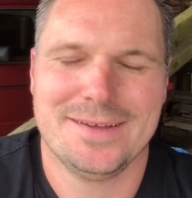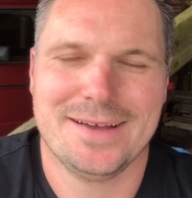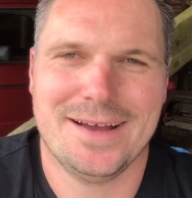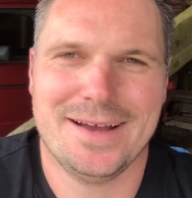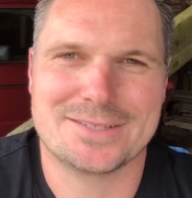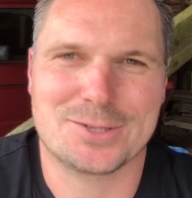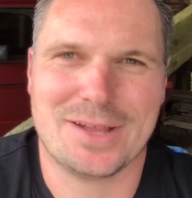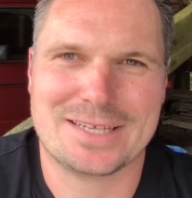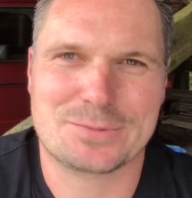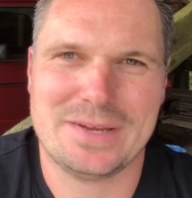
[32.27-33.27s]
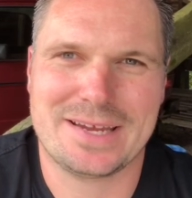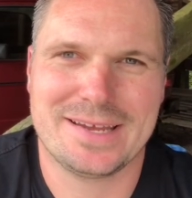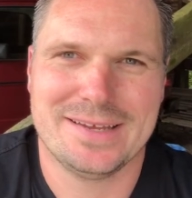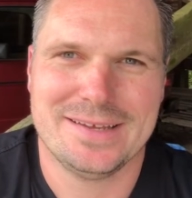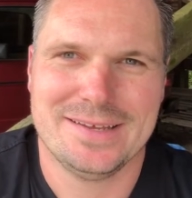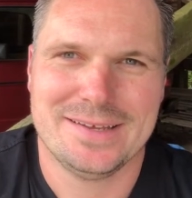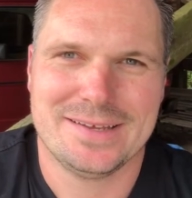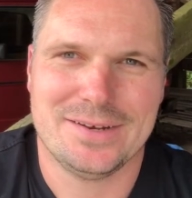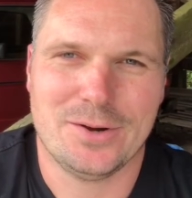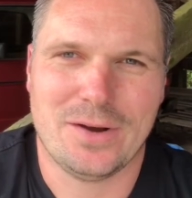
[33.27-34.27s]
So last week,
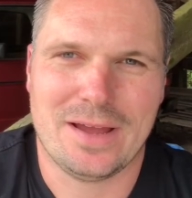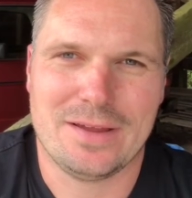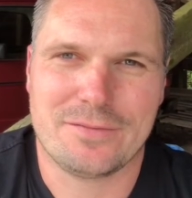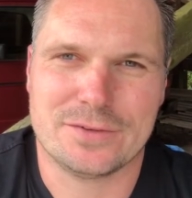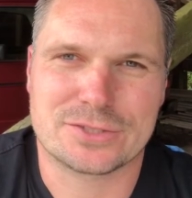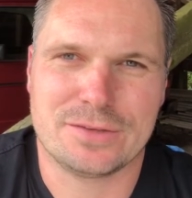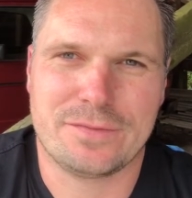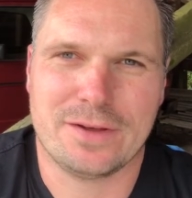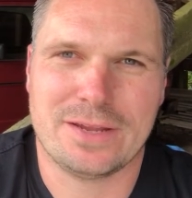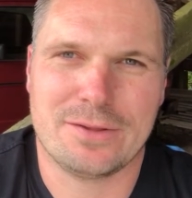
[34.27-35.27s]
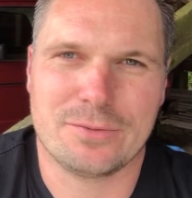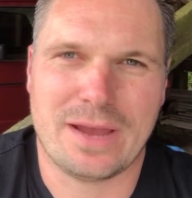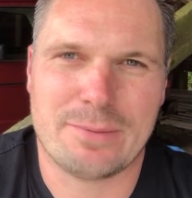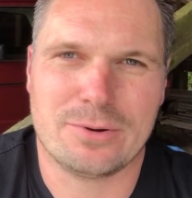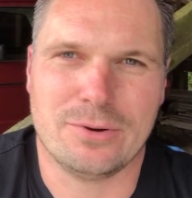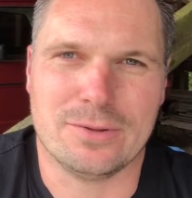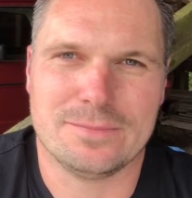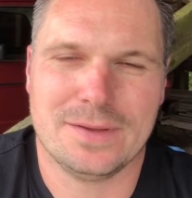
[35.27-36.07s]
I officially fell down the rabbit hole.